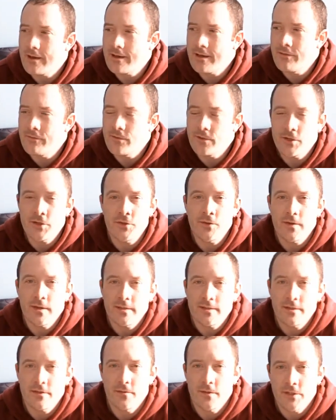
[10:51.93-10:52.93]
given the
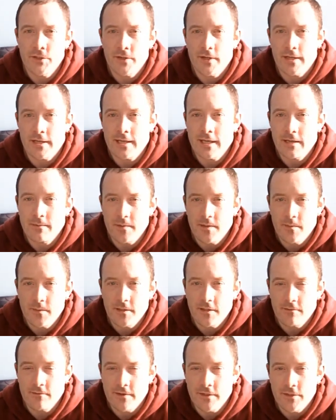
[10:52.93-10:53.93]
choice, I'd always try and keep them
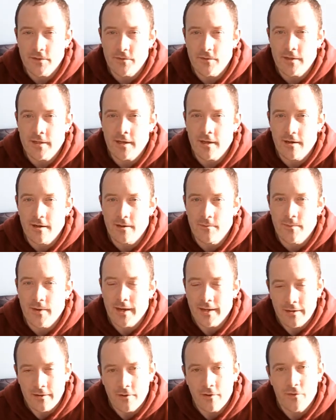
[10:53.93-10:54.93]
in the original colour, but
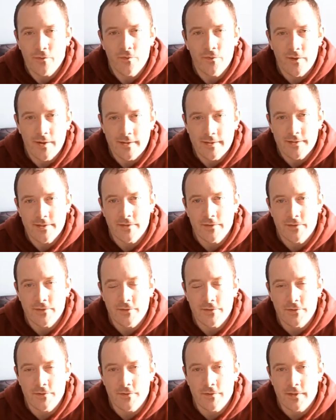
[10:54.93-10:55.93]
I had a lot of friends who
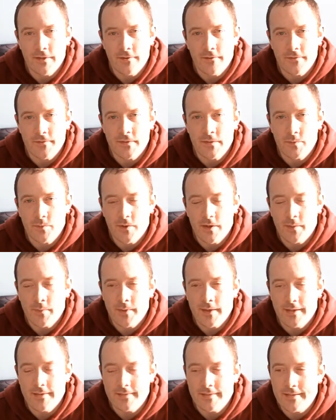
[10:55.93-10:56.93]
used to do the old spray
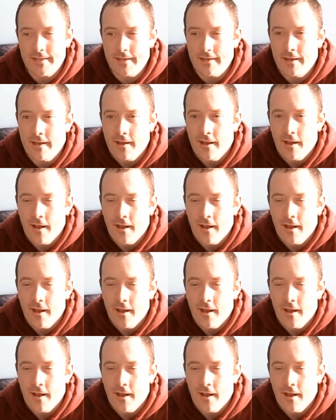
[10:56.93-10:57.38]
painting.